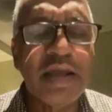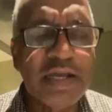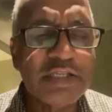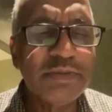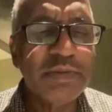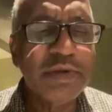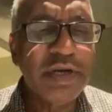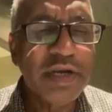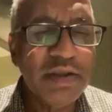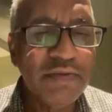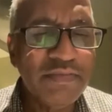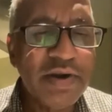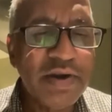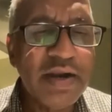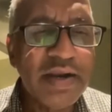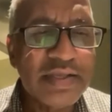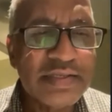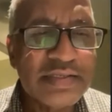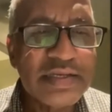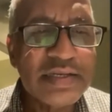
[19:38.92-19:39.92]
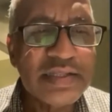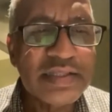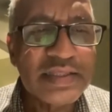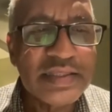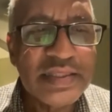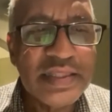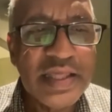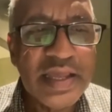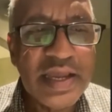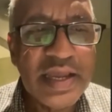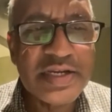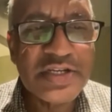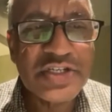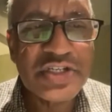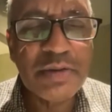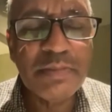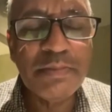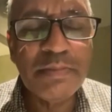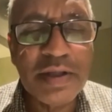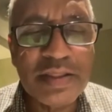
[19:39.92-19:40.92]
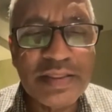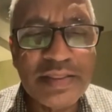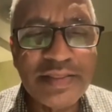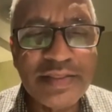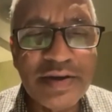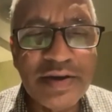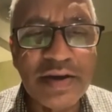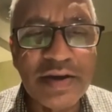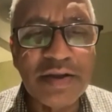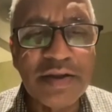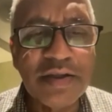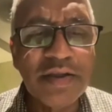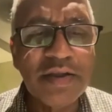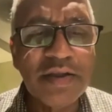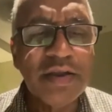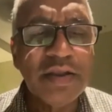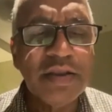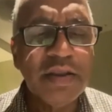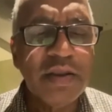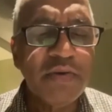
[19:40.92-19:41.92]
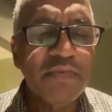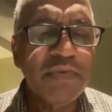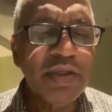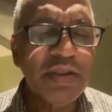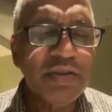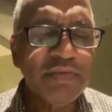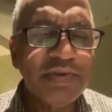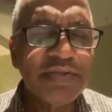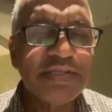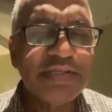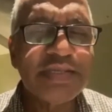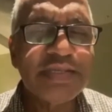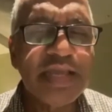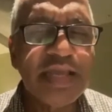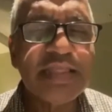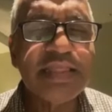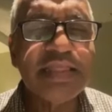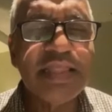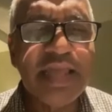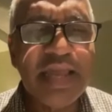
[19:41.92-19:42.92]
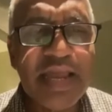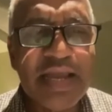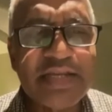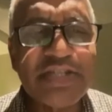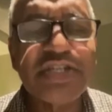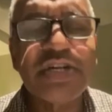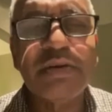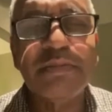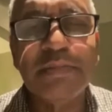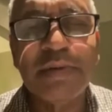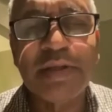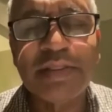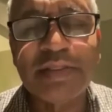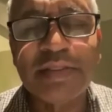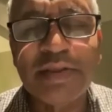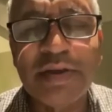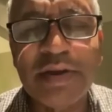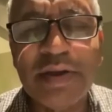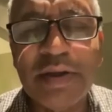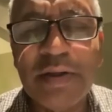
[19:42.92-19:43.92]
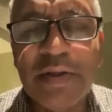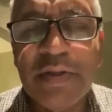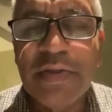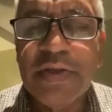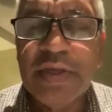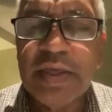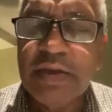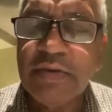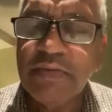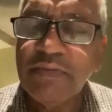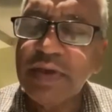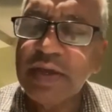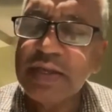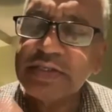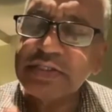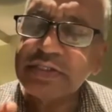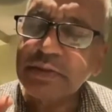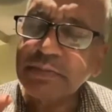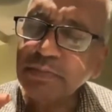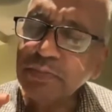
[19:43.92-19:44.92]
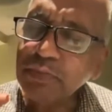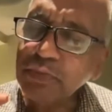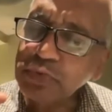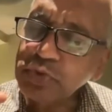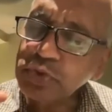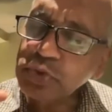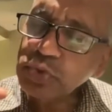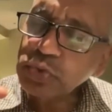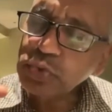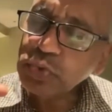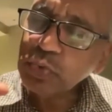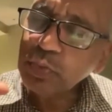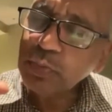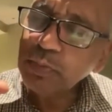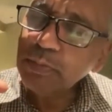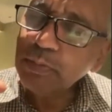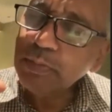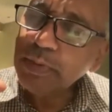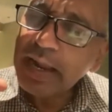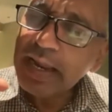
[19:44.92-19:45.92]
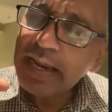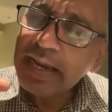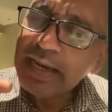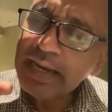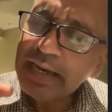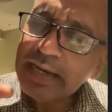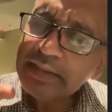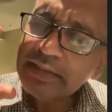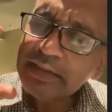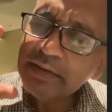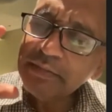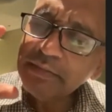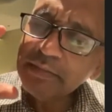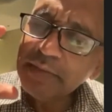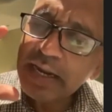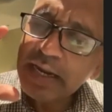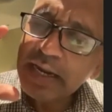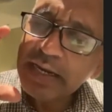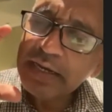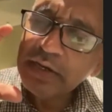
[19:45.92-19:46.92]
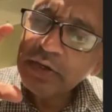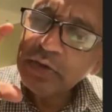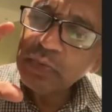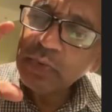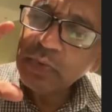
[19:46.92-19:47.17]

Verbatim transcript: has been defined as desha bandha. Now, when we say desha bandha, we are supposed to bind the mind to